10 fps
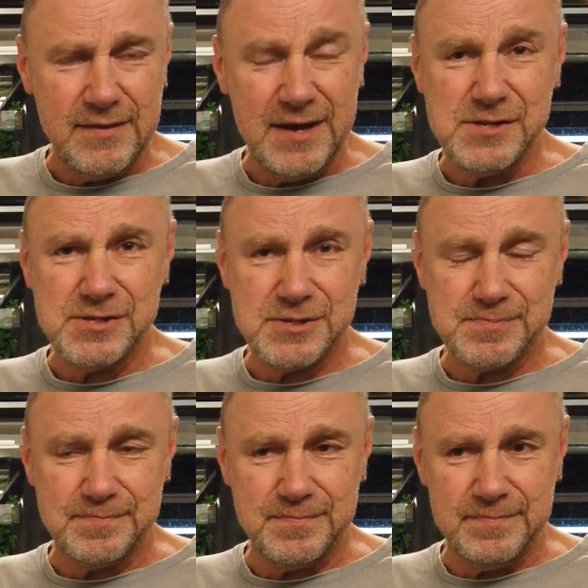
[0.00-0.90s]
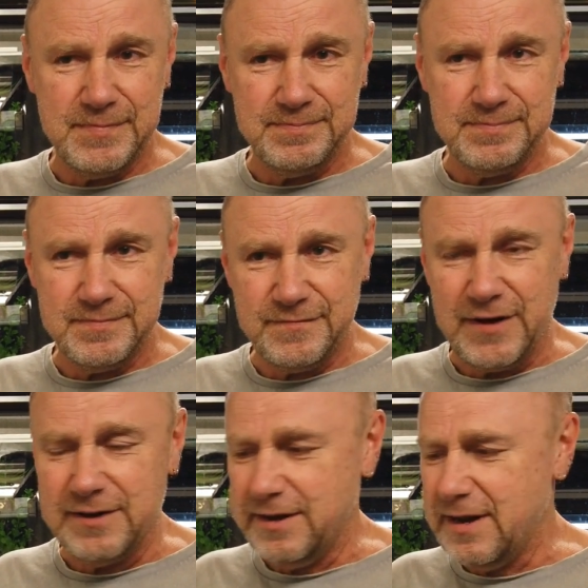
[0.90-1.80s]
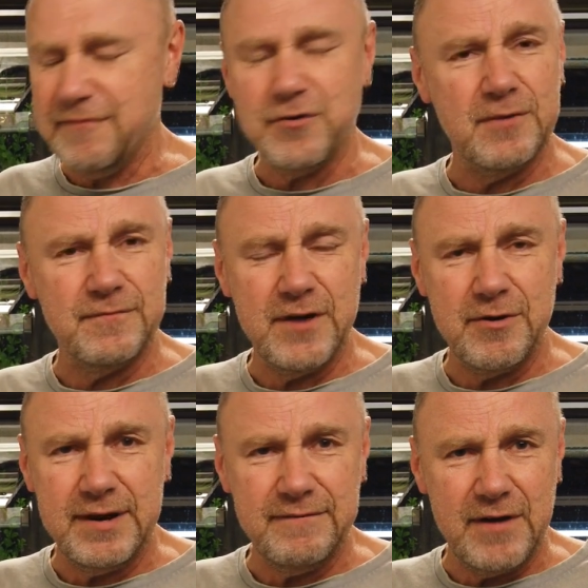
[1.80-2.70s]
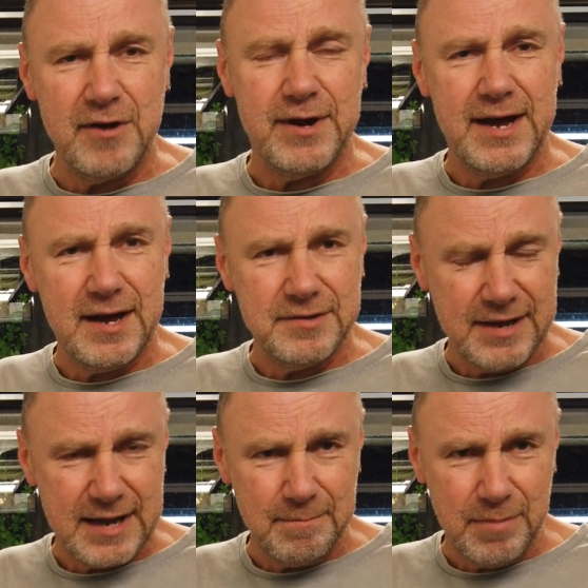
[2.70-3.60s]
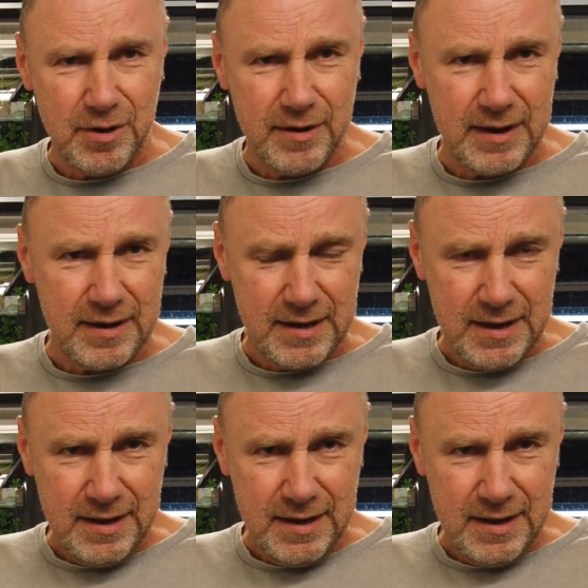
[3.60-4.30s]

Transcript: These, funnily enough, got very, very hard to come by